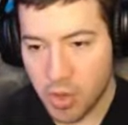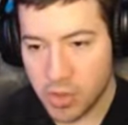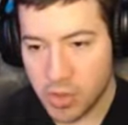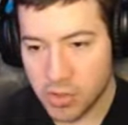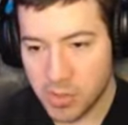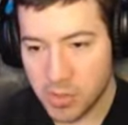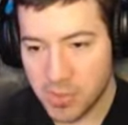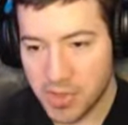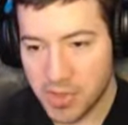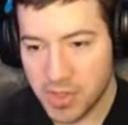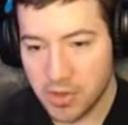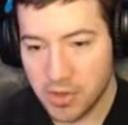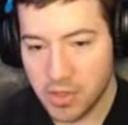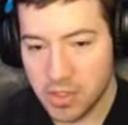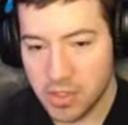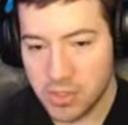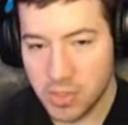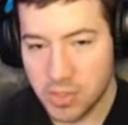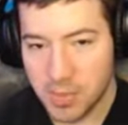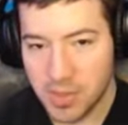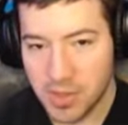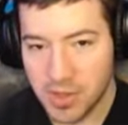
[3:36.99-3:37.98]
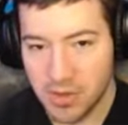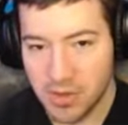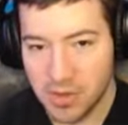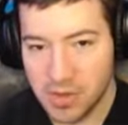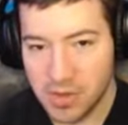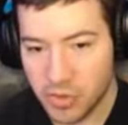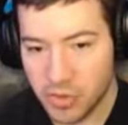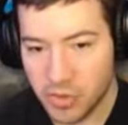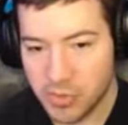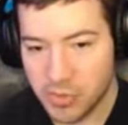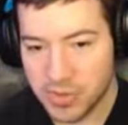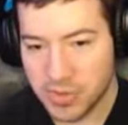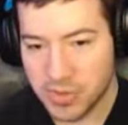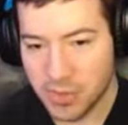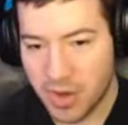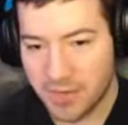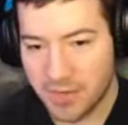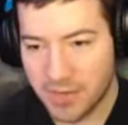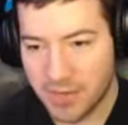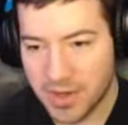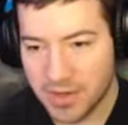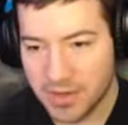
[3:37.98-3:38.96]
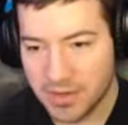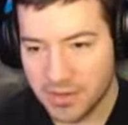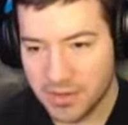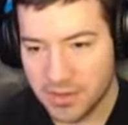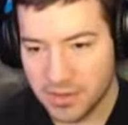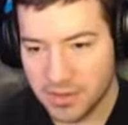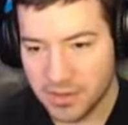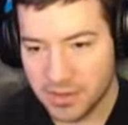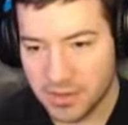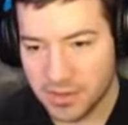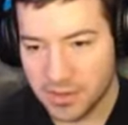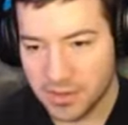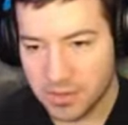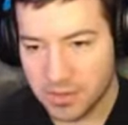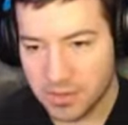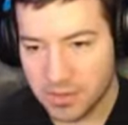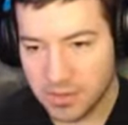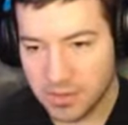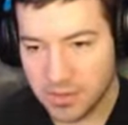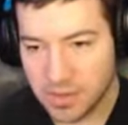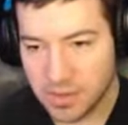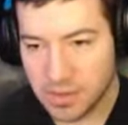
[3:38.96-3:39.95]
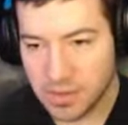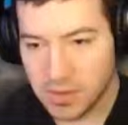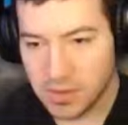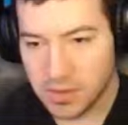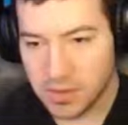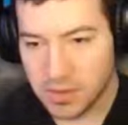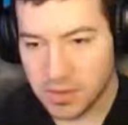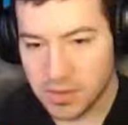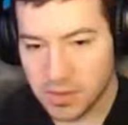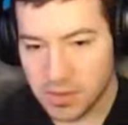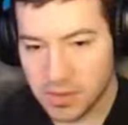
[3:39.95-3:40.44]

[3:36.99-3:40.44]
Triple kill, triple kill. Where, where's the quad feed? Over.